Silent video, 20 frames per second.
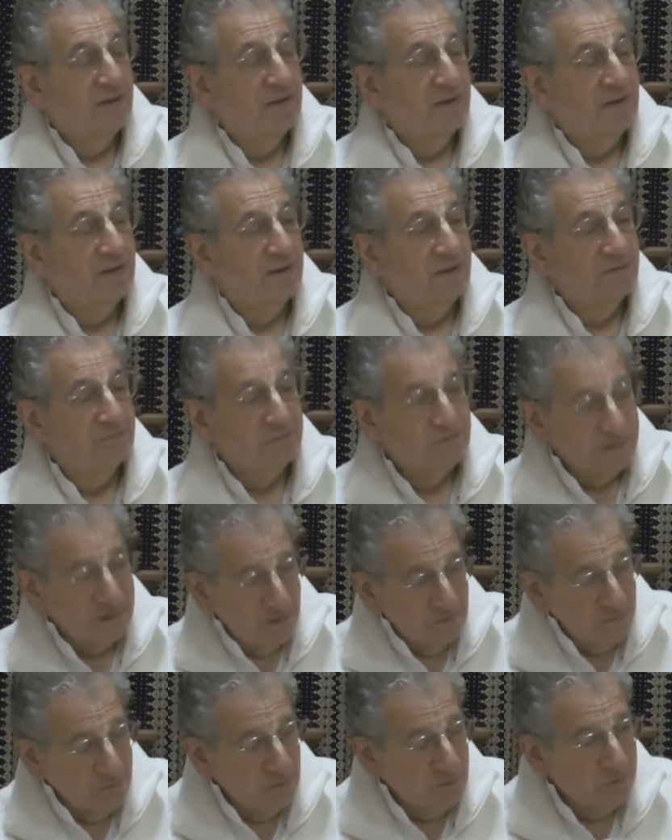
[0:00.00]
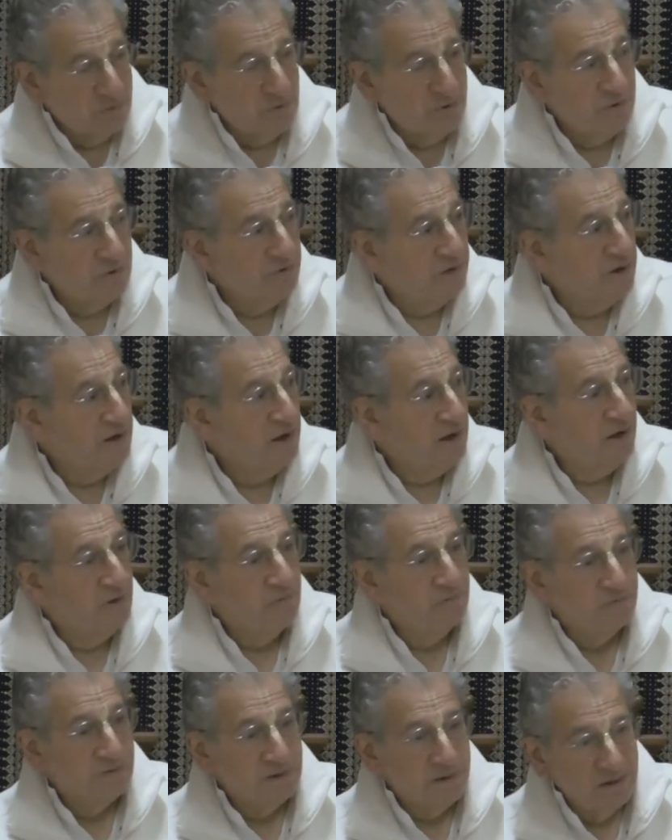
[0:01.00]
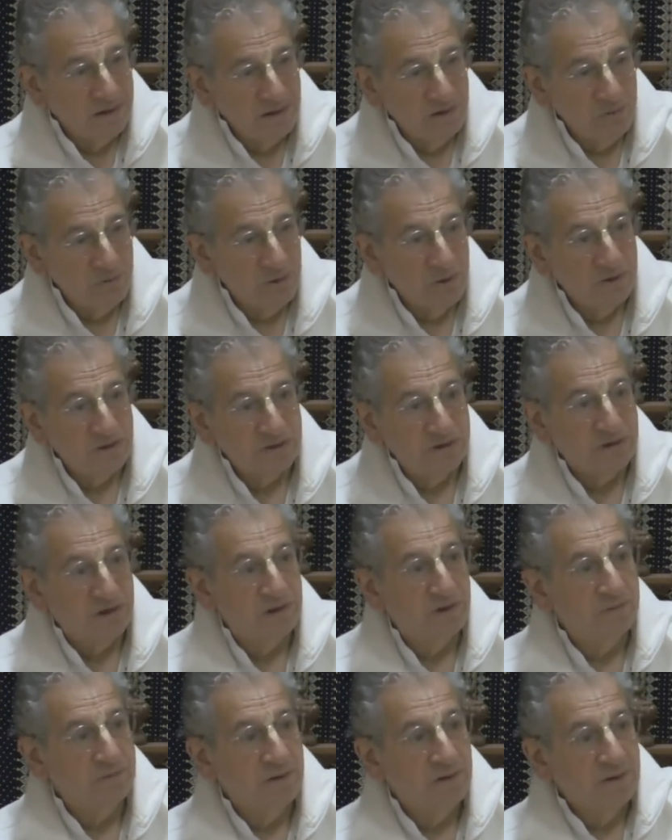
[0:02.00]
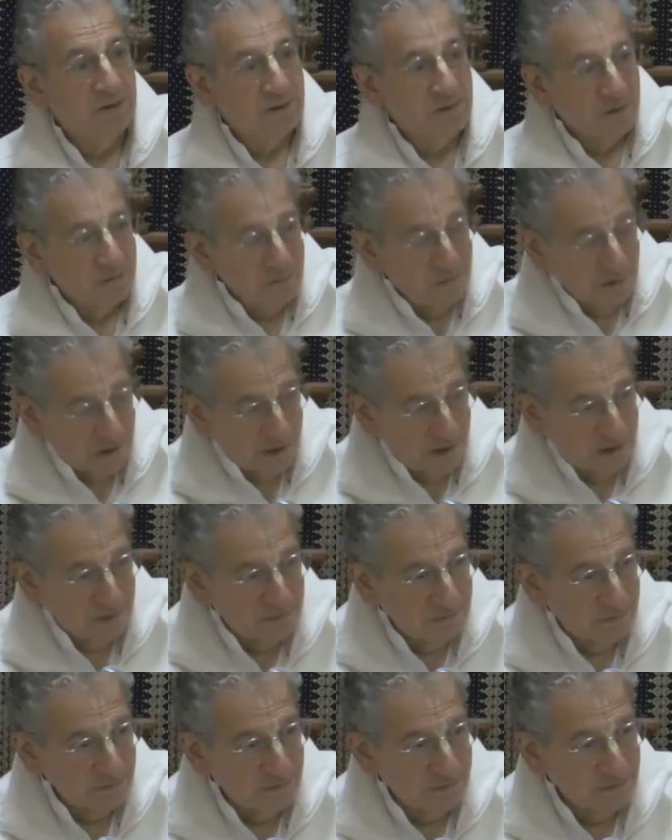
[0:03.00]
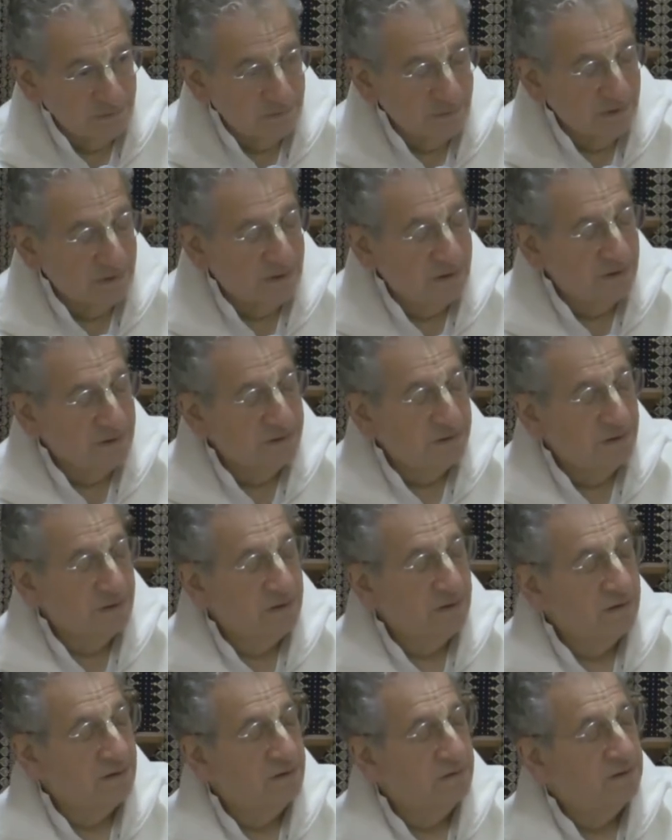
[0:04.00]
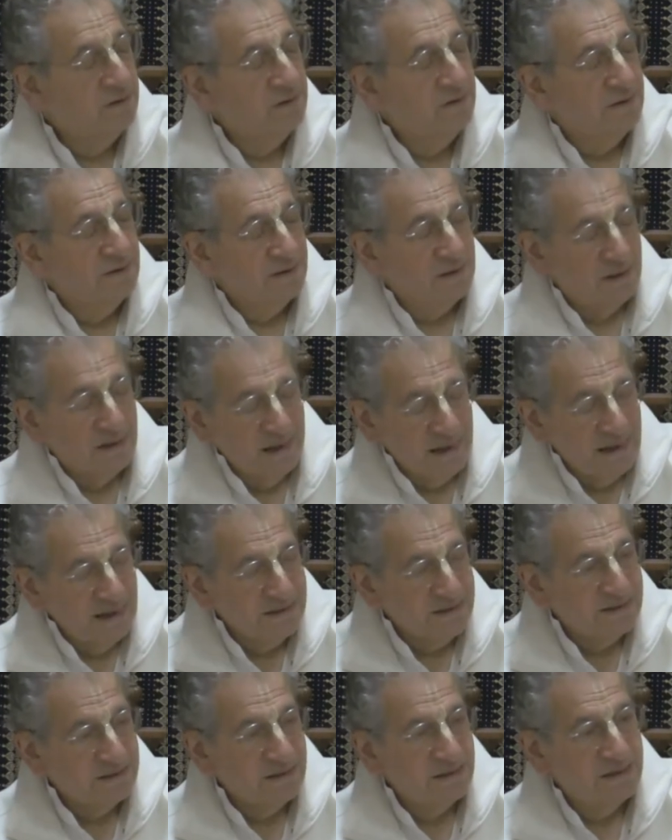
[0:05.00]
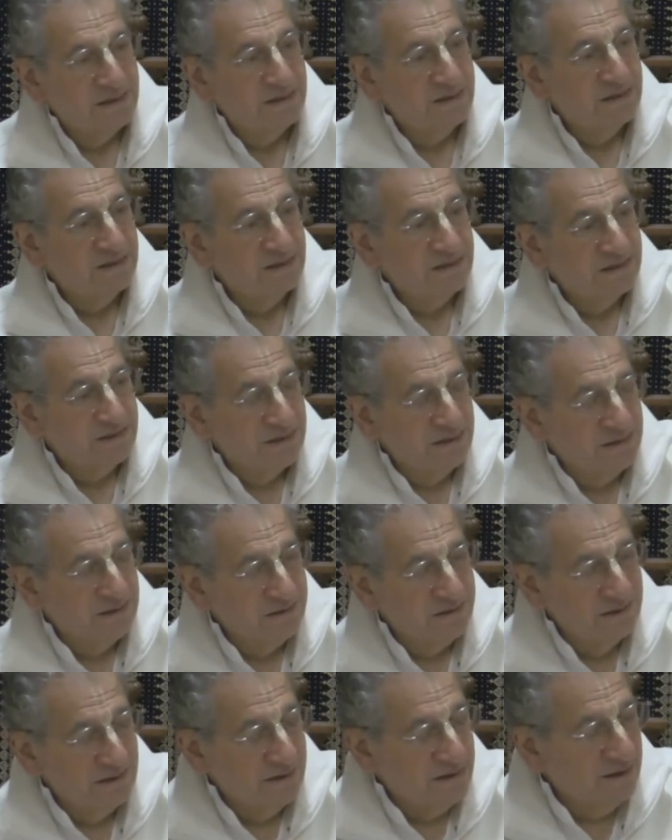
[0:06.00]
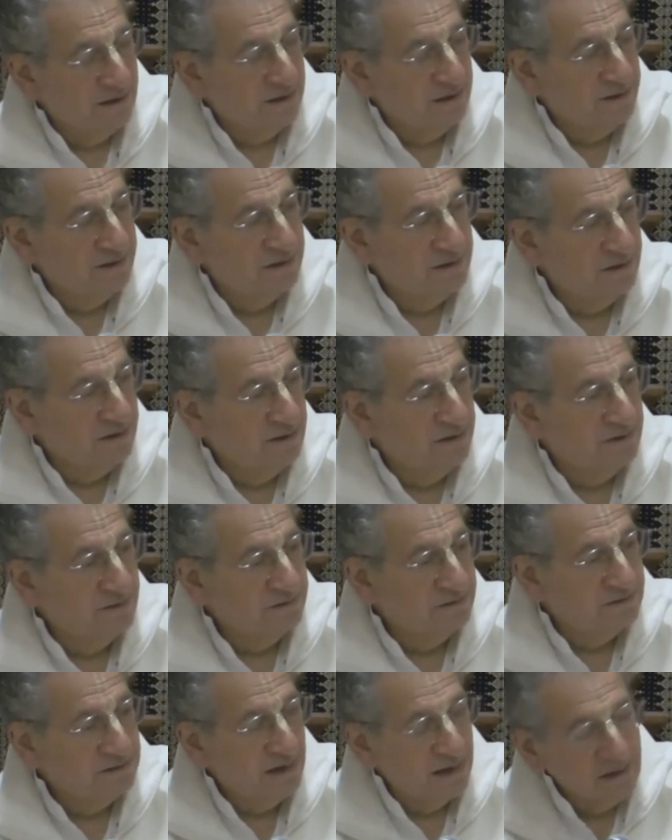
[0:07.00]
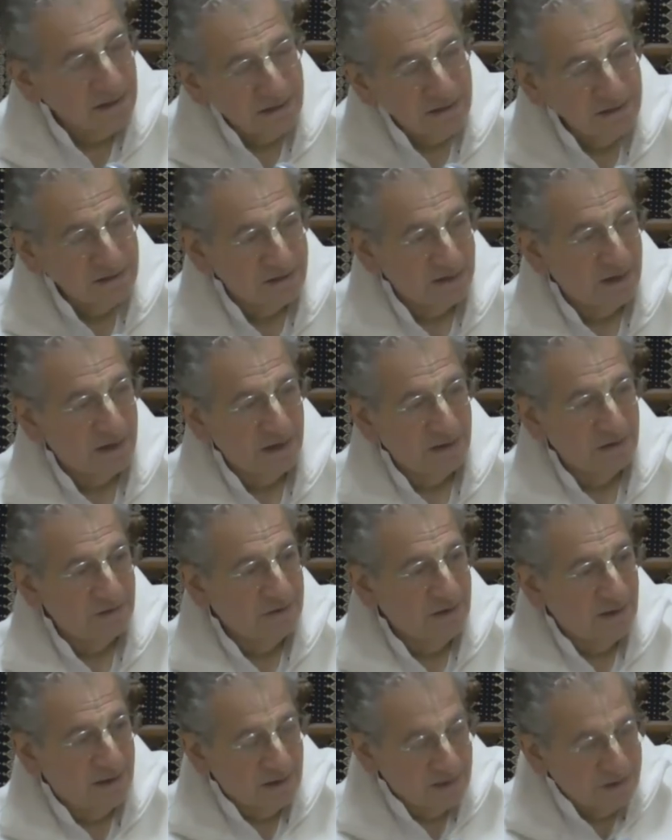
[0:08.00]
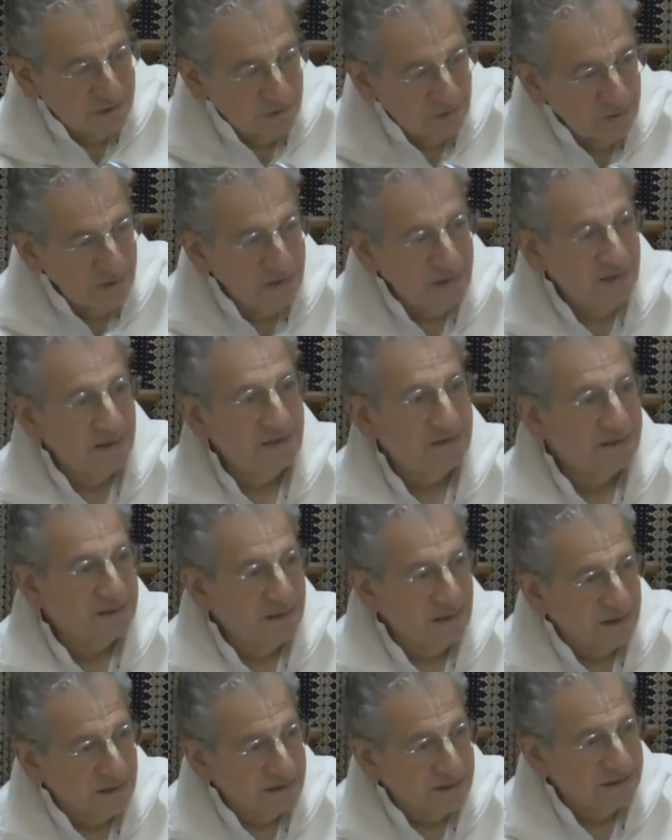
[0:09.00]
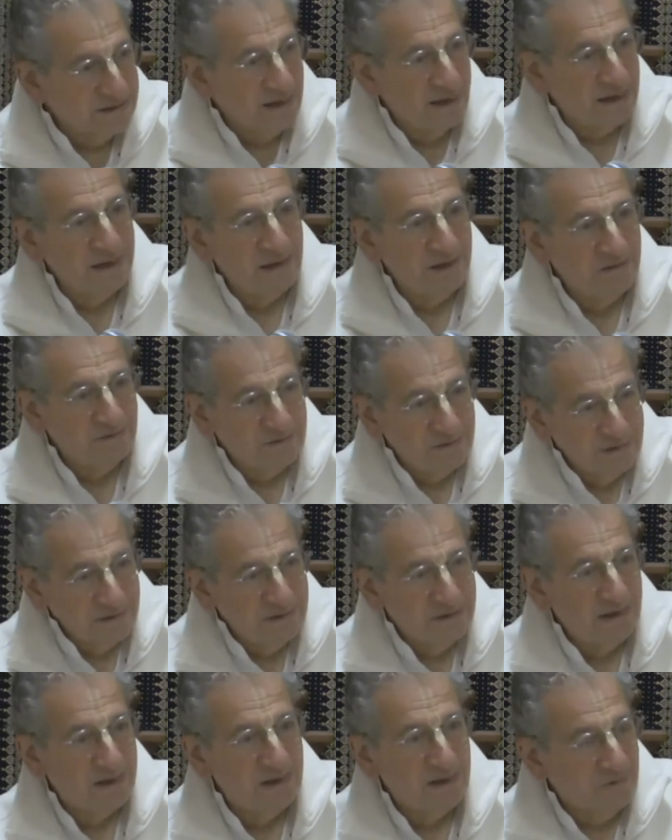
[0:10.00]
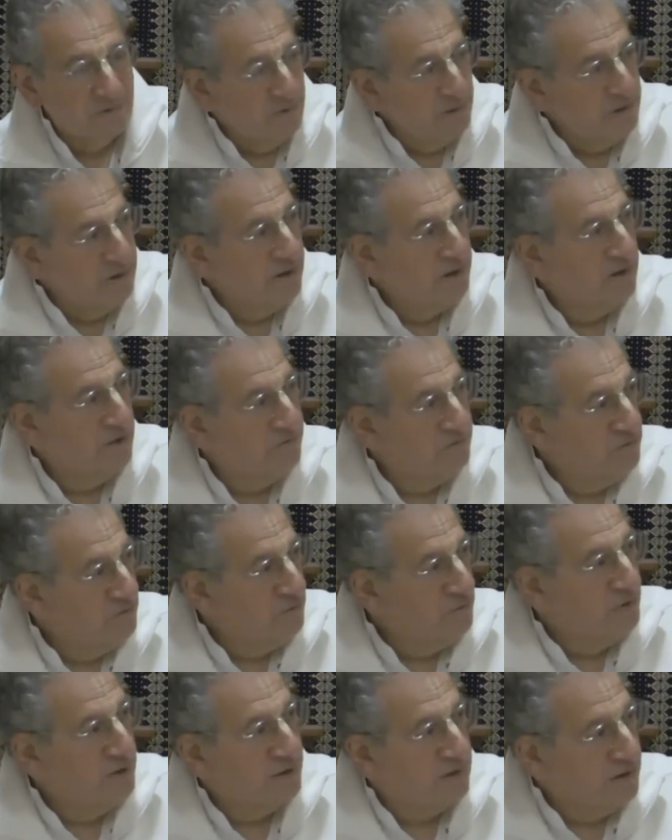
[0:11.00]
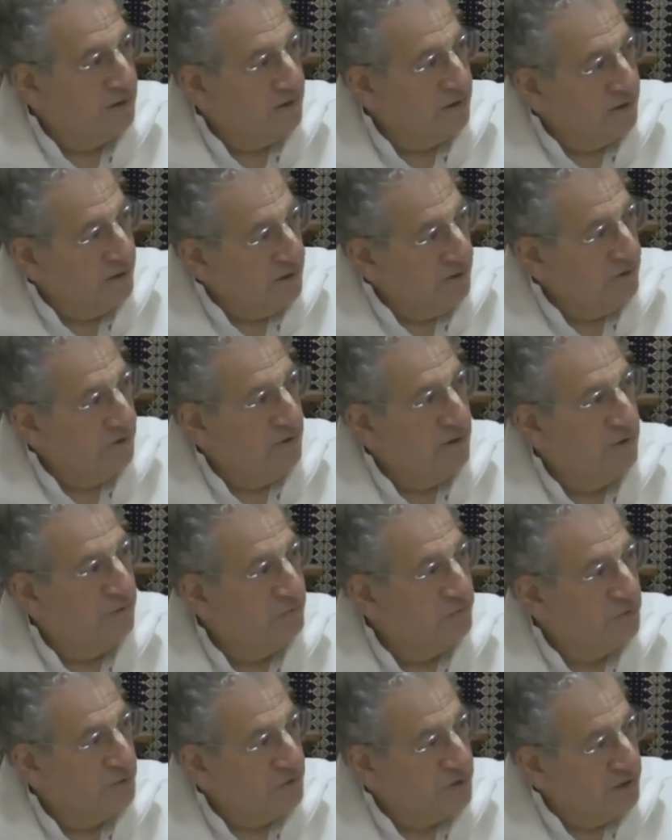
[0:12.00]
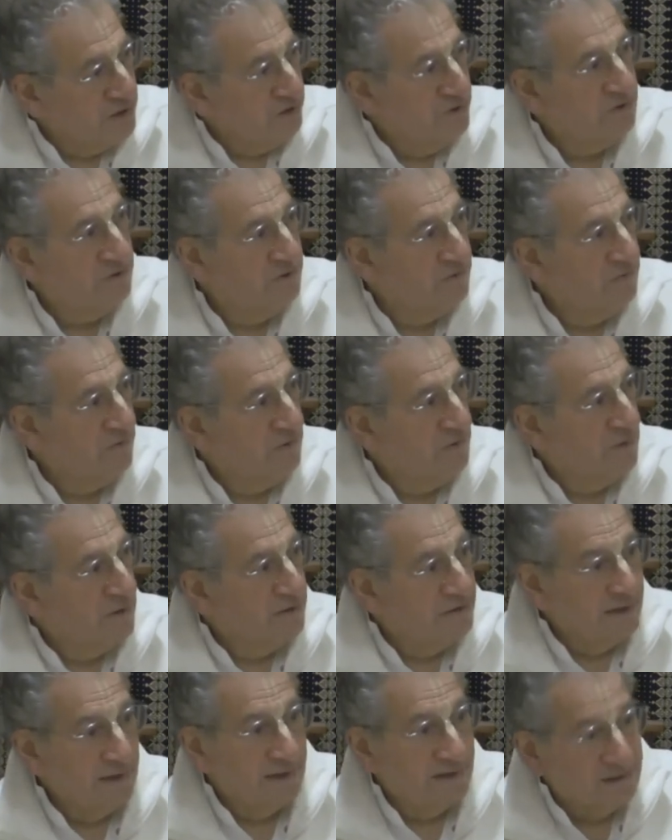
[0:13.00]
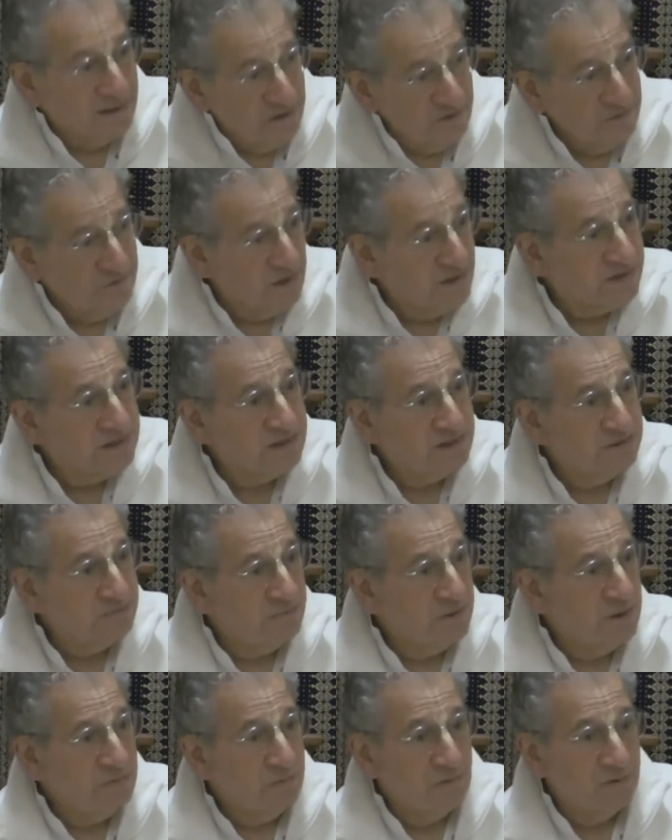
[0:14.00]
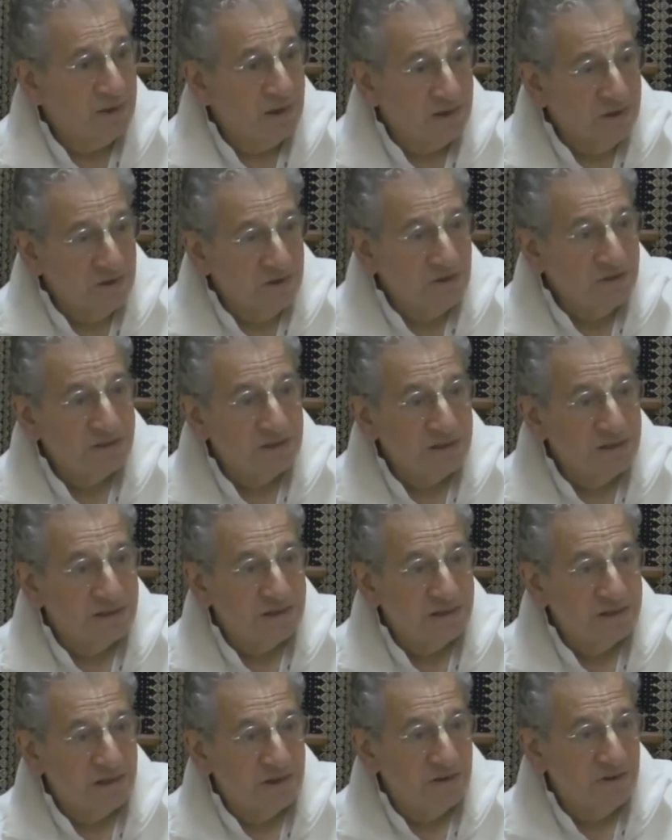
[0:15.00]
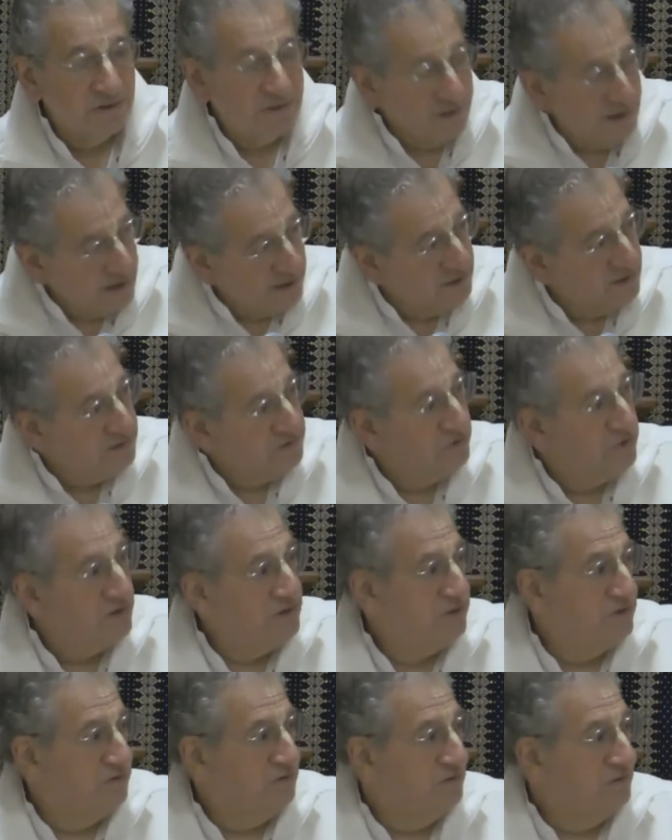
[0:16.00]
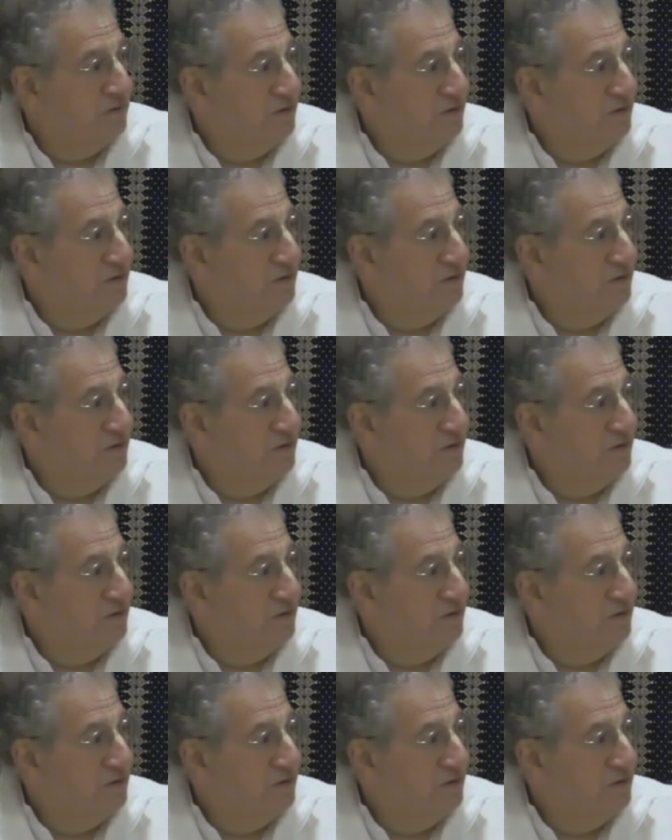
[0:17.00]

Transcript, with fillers: uh, temple program, deity worship, and, and uh, classes, and, and uh, Sankirtan, doing these things day after day, week after week, year after year it convinces people that you're sincere and they can trust you.